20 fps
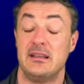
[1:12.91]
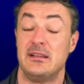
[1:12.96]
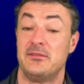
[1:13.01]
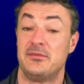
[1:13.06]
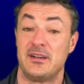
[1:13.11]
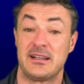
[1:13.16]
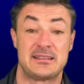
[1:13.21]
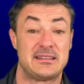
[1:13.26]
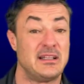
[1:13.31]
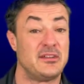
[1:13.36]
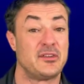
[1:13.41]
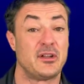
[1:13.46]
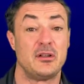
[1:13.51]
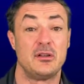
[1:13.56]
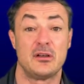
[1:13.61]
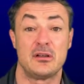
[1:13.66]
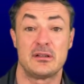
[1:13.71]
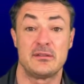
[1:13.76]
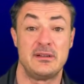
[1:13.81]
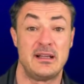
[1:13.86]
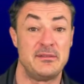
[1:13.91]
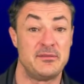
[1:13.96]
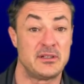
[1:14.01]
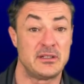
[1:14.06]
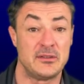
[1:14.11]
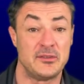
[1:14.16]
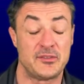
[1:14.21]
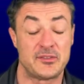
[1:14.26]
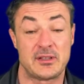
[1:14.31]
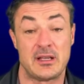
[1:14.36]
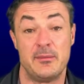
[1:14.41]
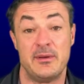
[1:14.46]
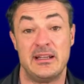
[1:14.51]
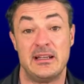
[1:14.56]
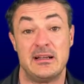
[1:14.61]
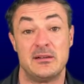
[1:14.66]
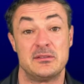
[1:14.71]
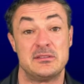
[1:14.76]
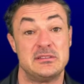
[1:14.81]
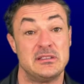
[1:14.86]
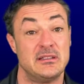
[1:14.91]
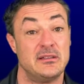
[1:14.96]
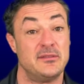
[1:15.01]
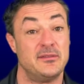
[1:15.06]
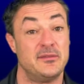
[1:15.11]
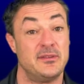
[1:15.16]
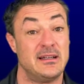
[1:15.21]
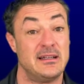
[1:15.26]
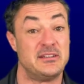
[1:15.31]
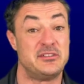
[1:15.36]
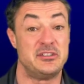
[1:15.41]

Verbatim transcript: In fact, there's a lot of evidence coming out of uh,